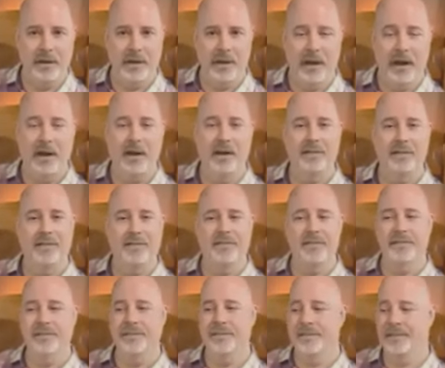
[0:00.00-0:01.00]
and it's
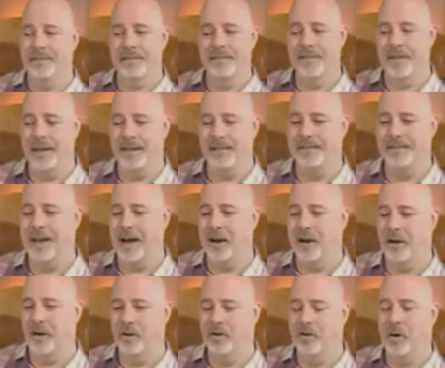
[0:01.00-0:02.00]
that's not
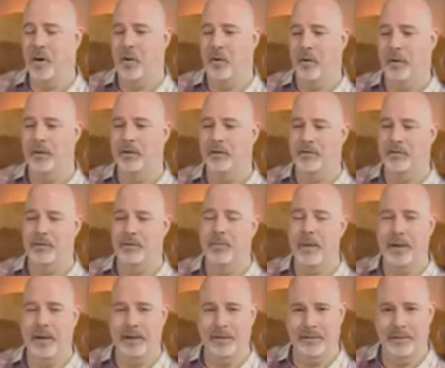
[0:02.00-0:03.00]
our goal is to
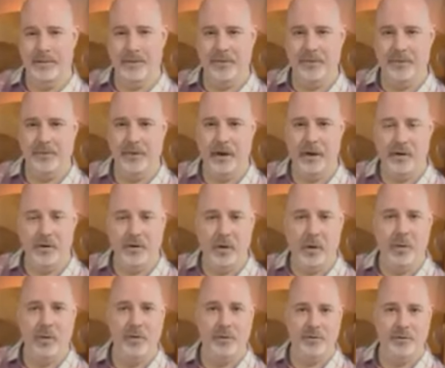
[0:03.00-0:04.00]
make a difference our
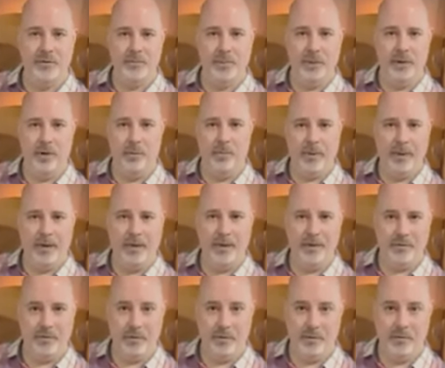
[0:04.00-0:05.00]
goal is to be
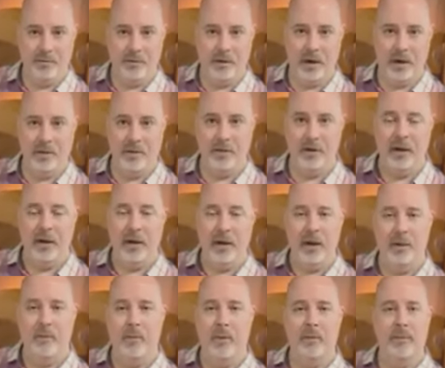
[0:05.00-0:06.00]
obedient to the father
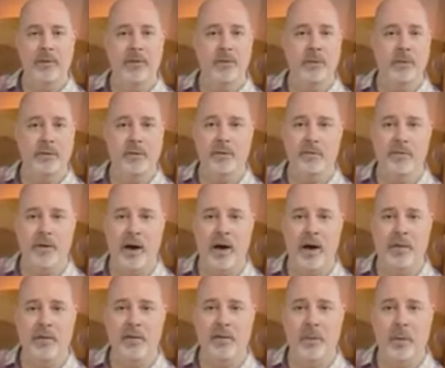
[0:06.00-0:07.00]
and when we do what the
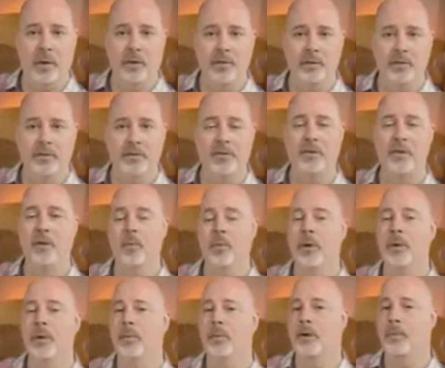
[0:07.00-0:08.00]
father wants us to do we
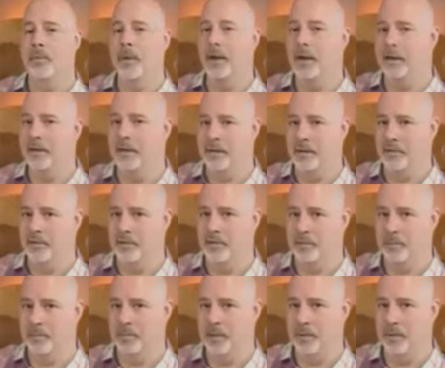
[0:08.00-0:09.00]
will make a difference
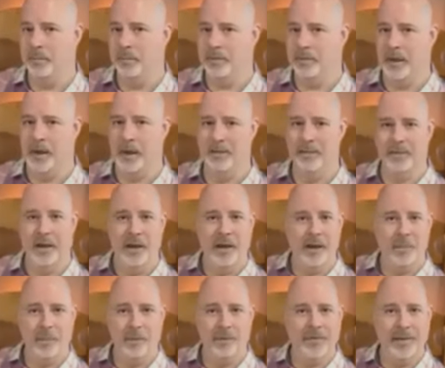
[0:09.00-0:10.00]
in people's lives
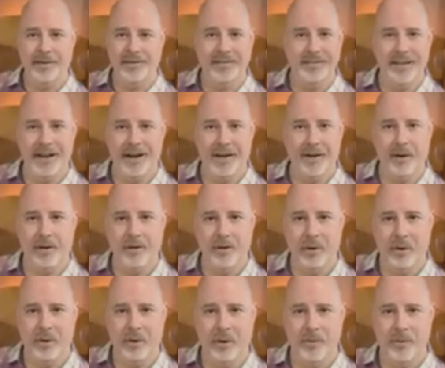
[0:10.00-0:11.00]
but that's not our
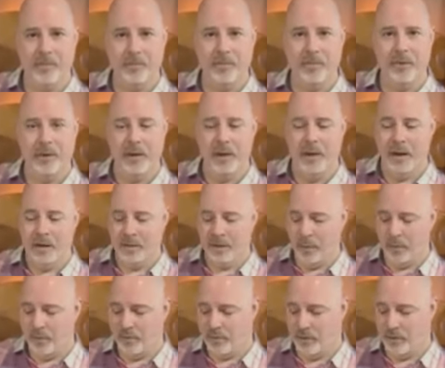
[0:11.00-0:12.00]
goal they
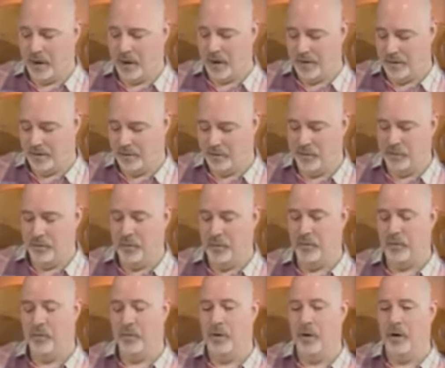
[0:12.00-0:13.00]
were trying to